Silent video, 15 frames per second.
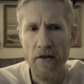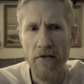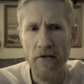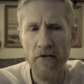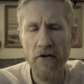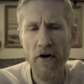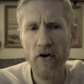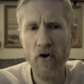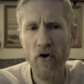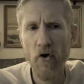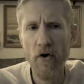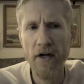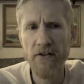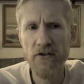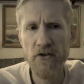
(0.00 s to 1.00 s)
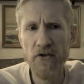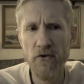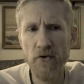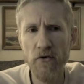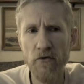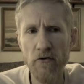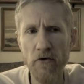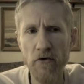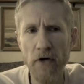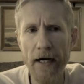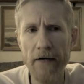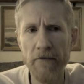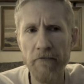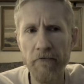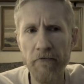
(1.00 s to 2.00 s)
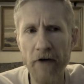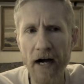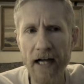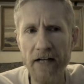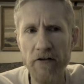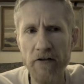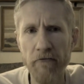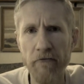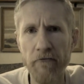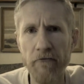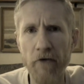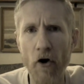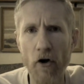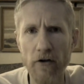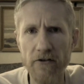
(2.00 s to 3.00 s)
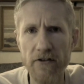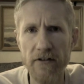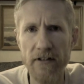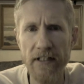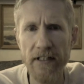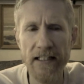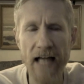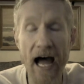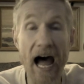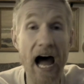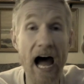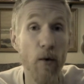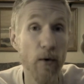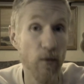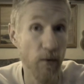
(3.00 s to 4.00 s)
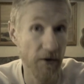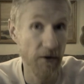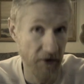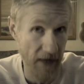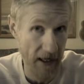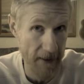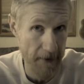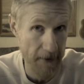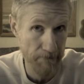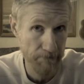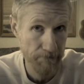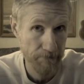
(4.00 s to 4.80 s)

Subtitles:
they're going to find fault in how it was said.